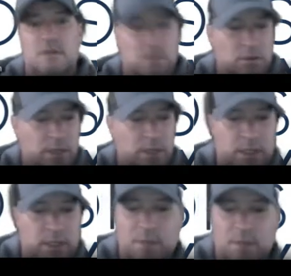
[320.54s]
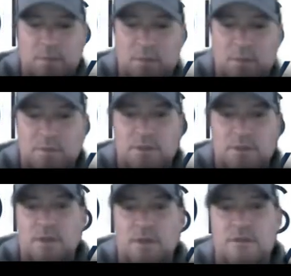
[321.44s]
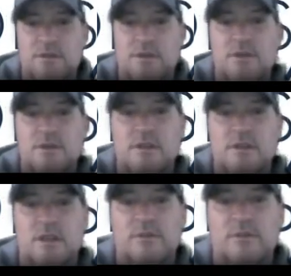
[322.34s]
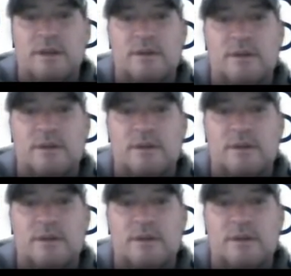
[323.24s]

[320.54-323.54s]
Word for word: Okay, and I'm going to minimize my screen so you can see a little better